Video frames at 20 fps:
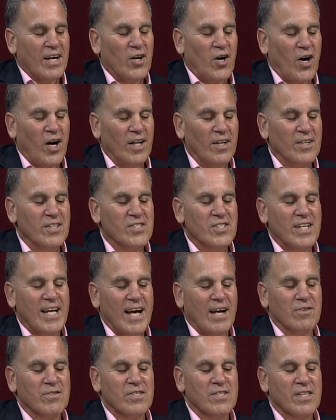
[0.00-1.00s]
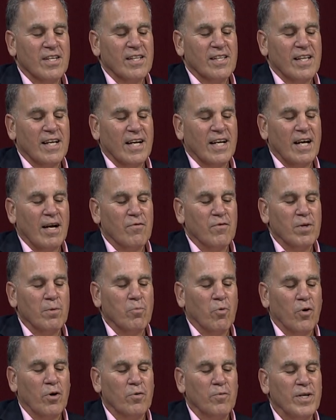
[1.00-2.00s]
college announced that the governing
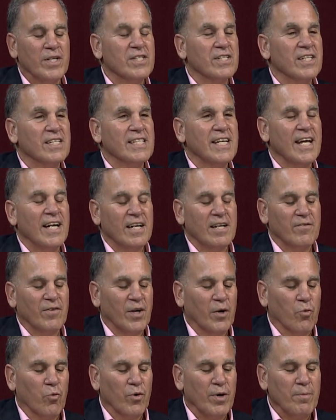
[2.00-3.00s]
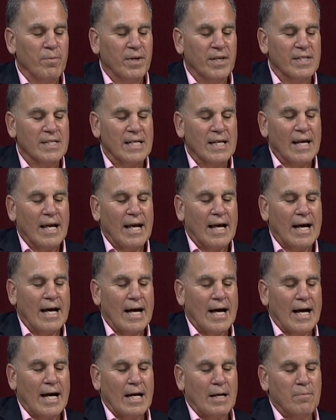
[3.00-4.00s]
board reached a tentative agreement
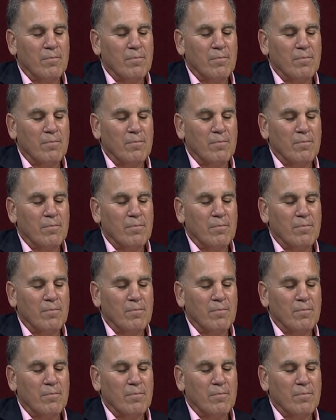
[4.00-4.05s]
a